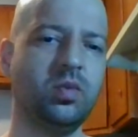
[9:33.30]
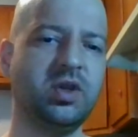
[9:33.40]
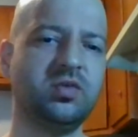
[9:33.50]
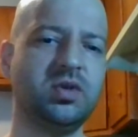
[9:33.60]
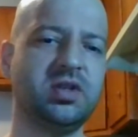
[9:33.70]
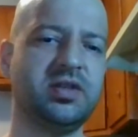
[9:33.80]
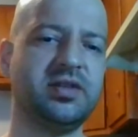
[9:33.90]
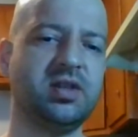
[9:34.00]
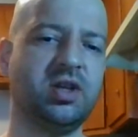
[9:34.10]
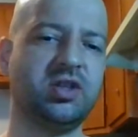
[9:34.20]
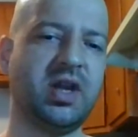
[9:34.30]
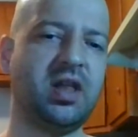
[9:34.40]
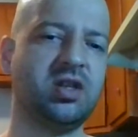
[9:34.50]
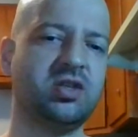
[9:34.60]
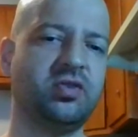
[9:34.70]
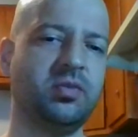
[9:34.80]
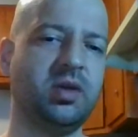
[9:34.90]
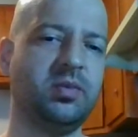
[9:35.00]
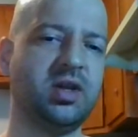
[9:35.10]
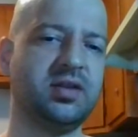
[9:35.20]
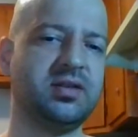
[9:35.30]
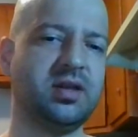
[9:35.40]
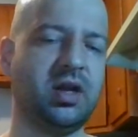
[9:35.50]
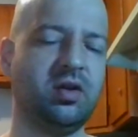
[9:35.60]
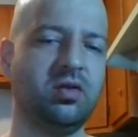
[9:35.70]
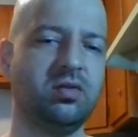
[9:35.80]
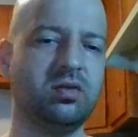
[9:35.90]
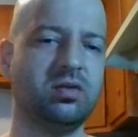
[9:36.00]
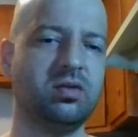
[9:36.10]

which was a challenge for me because I don't